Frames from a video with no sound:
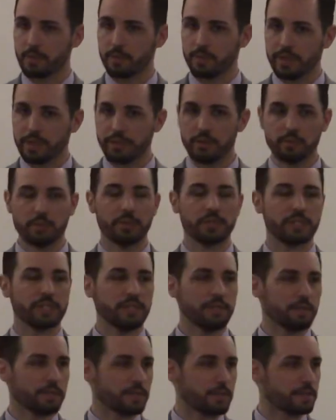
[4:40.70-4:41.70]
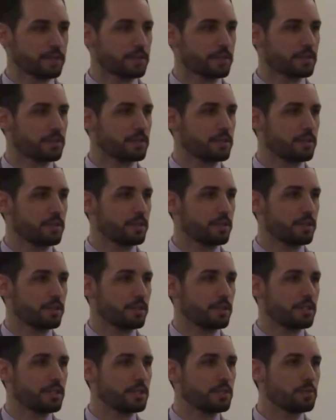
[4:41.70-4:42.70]
But they were believers.
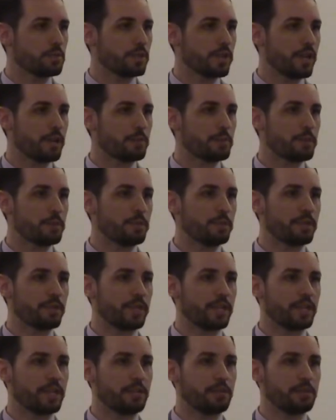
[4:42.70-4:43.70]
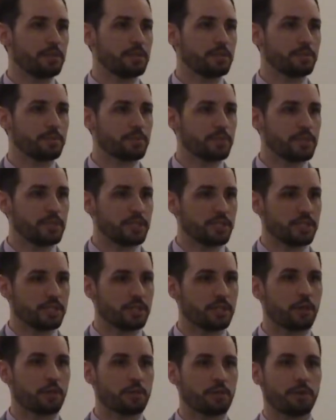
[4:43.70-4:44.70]
These were not people that he was
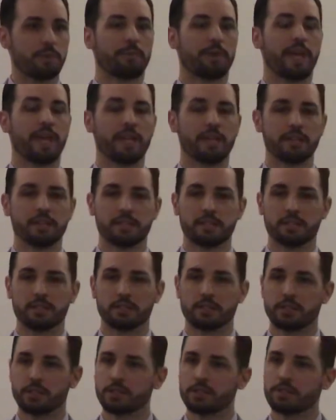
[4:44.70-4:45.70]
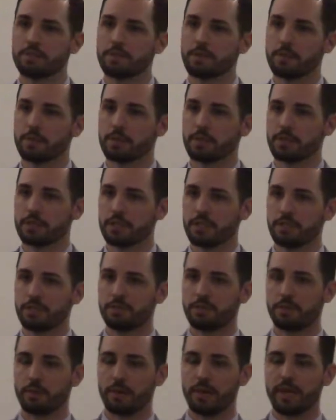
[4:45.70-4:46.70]
preaching, you know, repent, turn from your
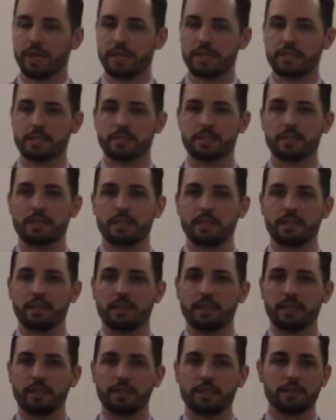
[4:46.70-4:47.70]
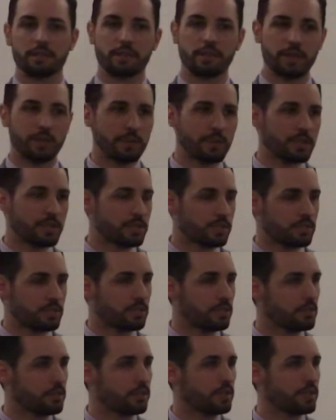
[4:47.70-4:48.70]
sinful ways. It was very much,
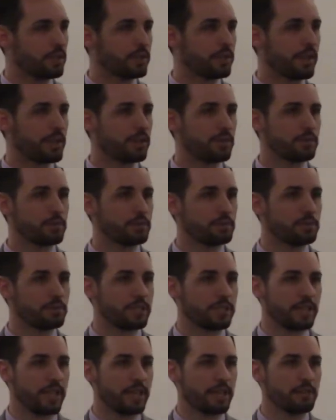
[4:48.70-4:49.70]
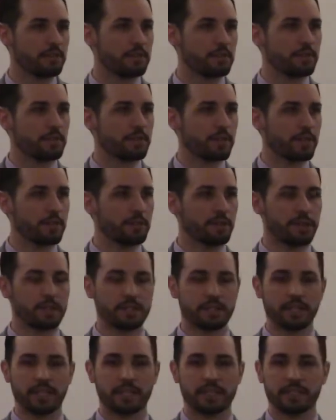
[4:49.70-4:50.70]
you know, looking around the room today, it was very
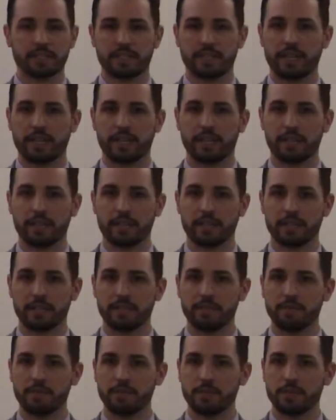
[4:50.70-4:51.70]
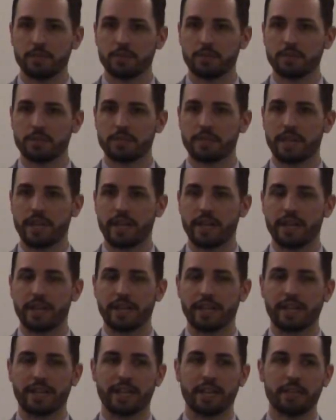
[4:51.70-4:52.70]
much like today. Individuals
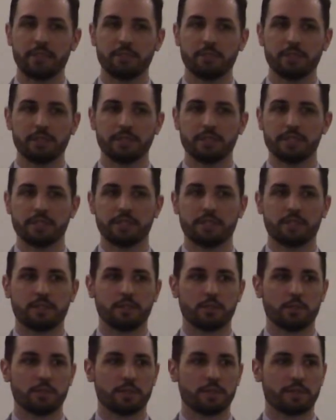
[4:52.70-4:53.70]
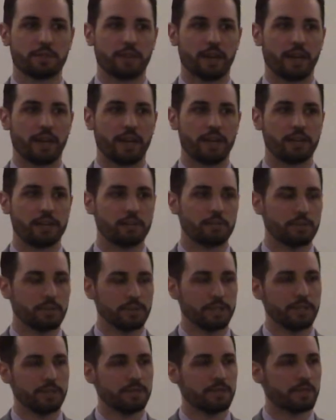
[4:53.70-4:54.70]
that came to listen to the word of God who
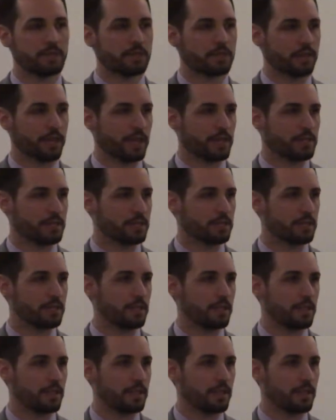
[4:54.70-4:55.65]
believed in Christ